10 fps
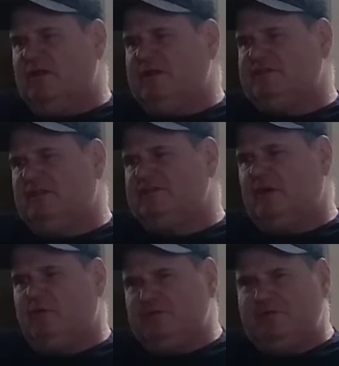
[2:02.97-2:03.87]
Elise says, I
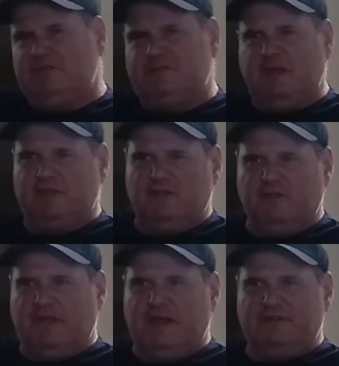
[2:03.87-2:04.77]
want you to take a
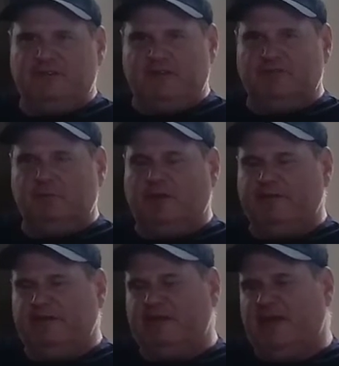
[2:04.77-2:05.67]
look at it. She gives him all
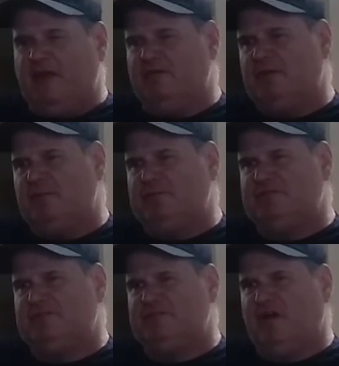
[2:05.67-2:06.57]
the account numbers.
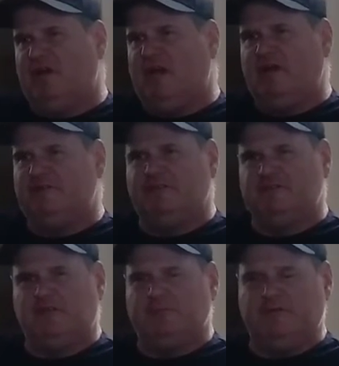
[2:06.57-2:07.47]
She's all, there's
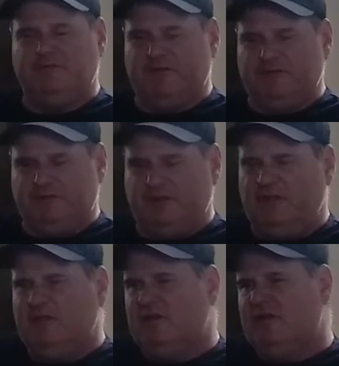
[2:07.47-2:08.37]
something fishy.
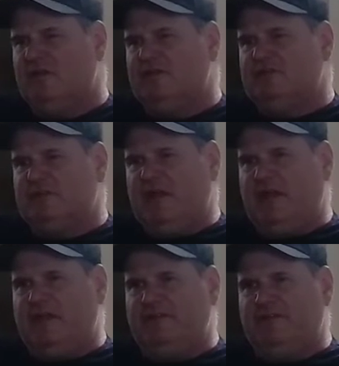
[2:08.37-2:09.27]

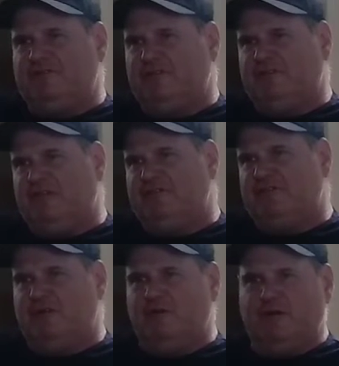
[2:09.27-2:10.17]
And then she thinks
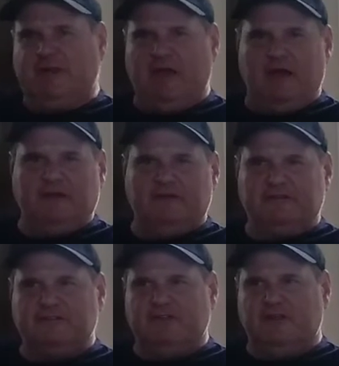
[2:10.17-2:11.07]
the new accountant,
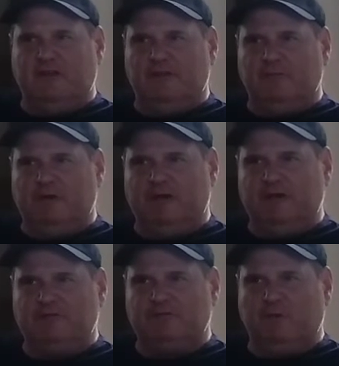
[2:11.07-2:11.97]
the one
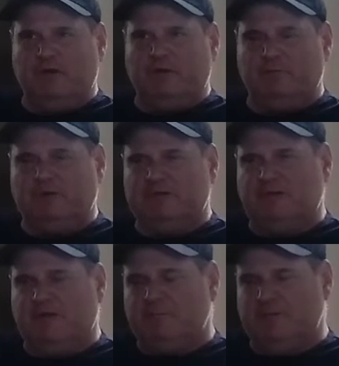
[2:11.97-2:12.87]
that's working with
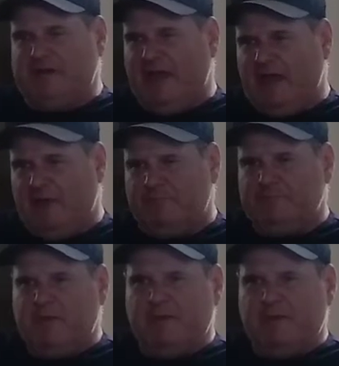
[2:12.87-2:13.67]
Madame